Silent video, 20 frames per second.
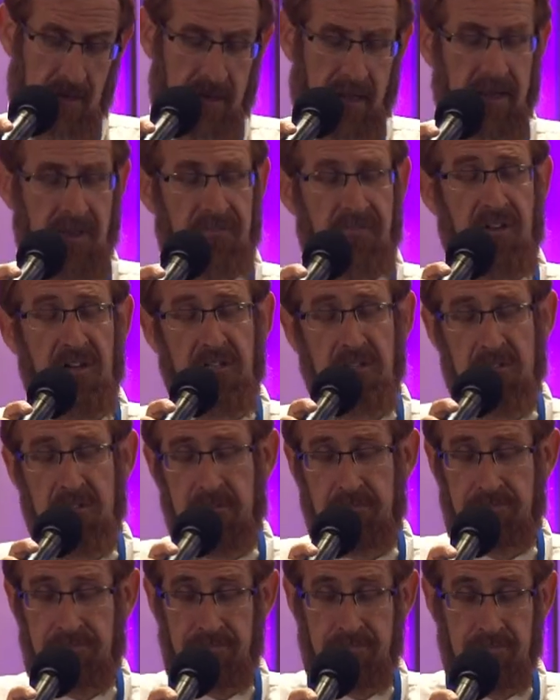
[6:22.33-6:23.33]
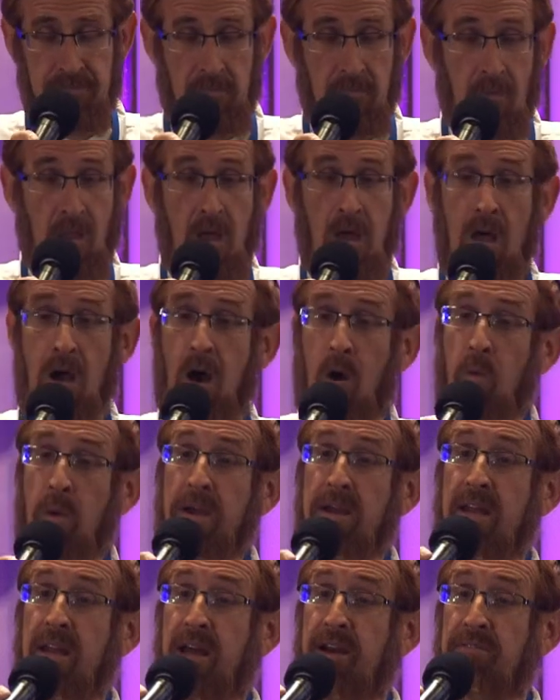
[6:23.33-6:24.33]
And he finished. A
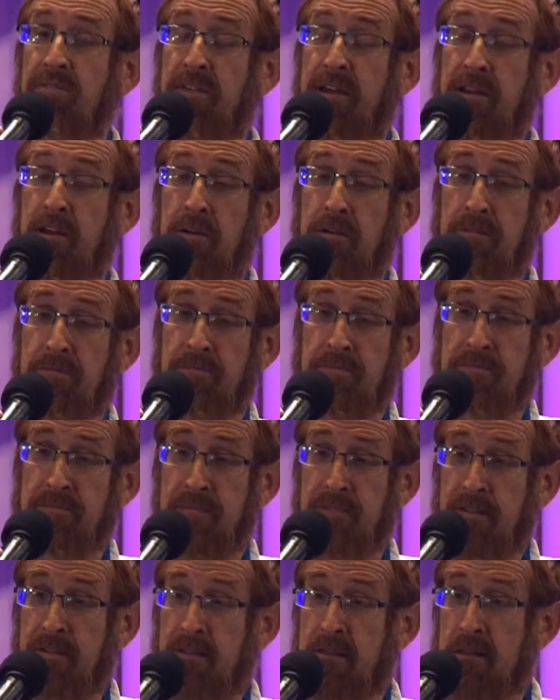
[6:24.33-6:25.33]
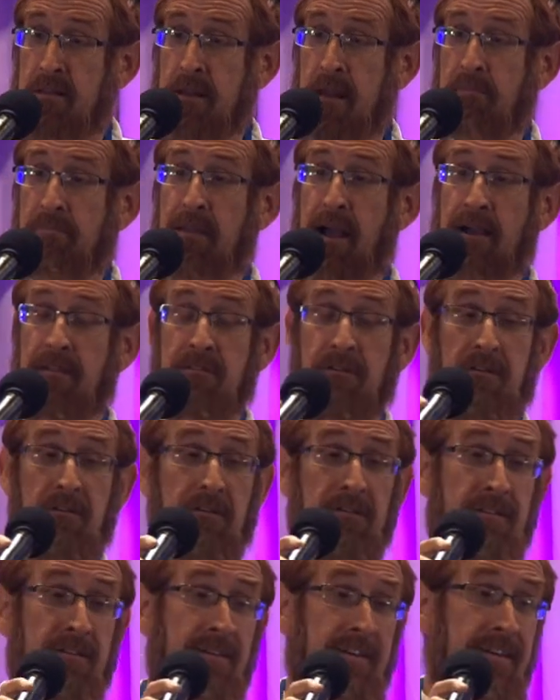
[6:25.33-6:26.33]
week and a half later, the same
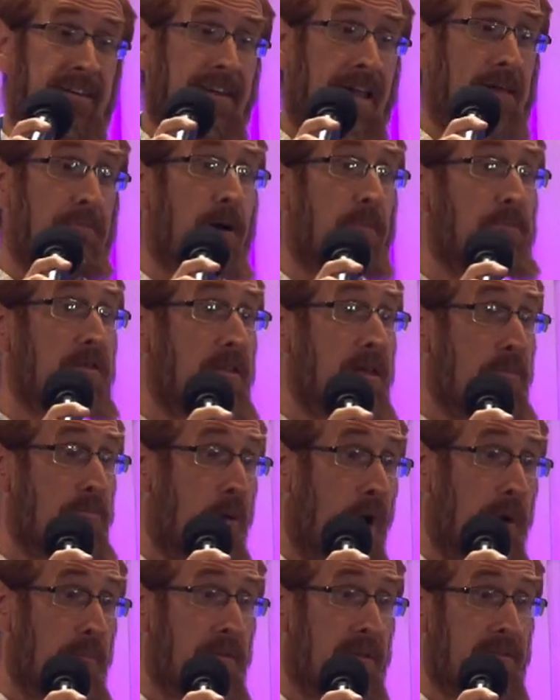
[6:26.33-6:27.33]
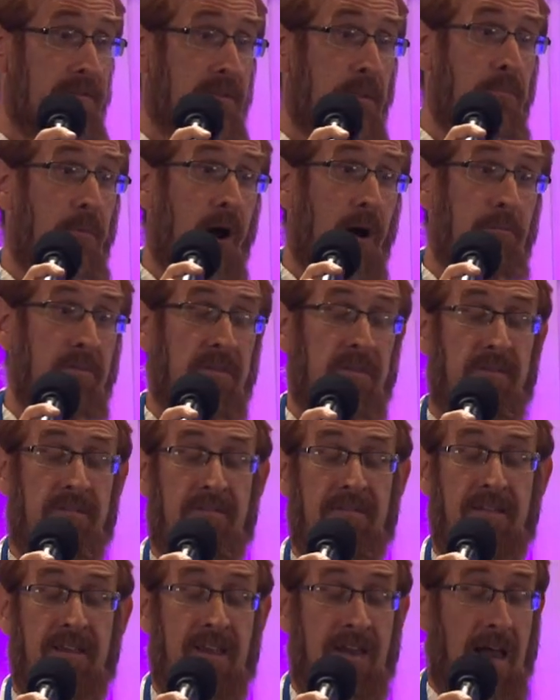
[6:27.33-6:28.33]
doctor came up to the apartment, department
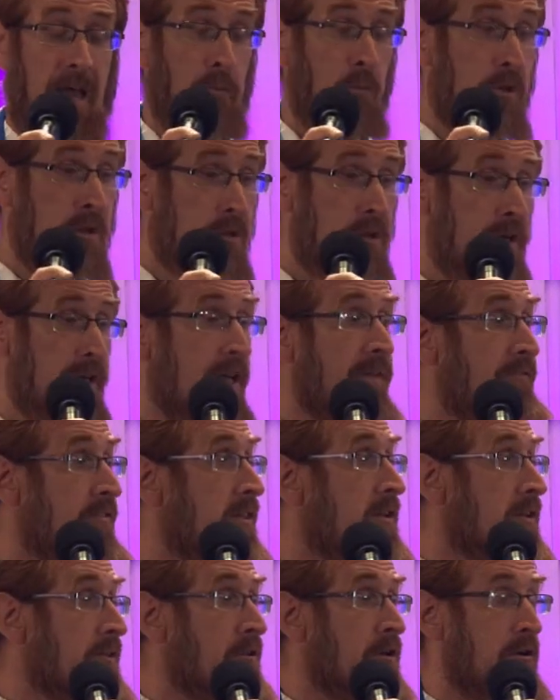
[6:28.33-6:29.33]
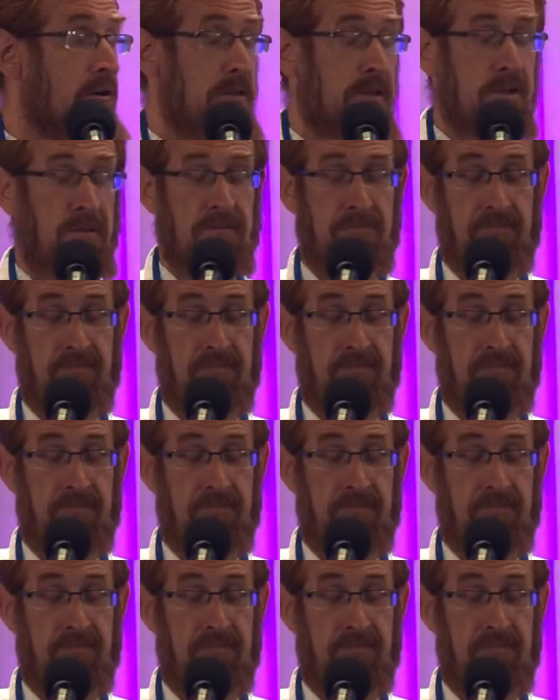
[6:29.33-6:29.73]
and was looking for this nurse.